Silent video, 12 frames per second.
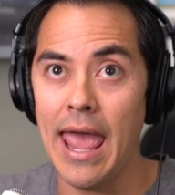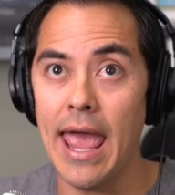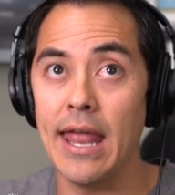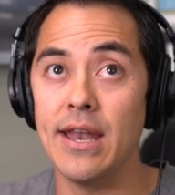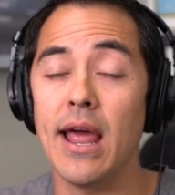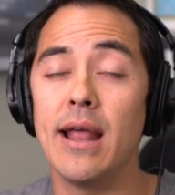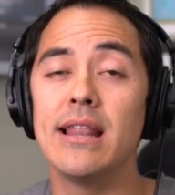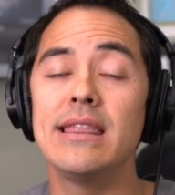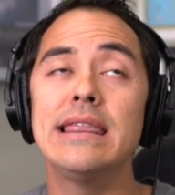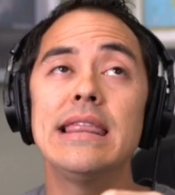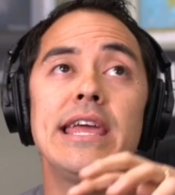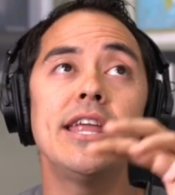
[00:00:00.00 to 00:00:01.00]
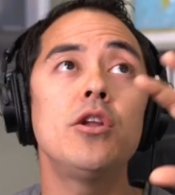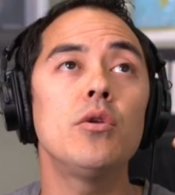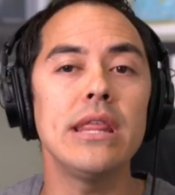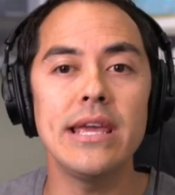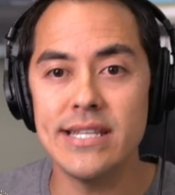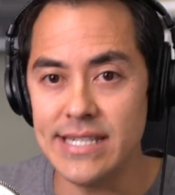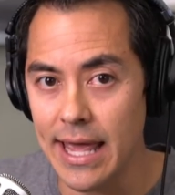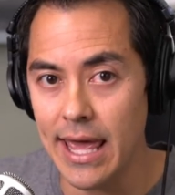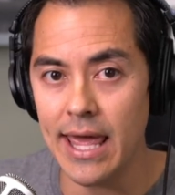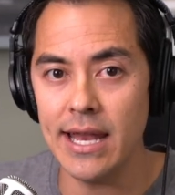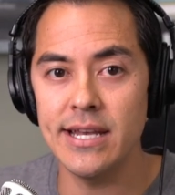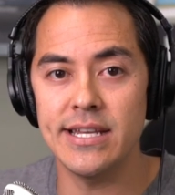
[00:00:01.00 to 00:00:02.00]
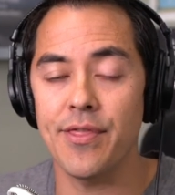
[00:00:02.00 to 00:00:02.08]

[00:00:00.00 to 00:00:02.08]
and literally 10 to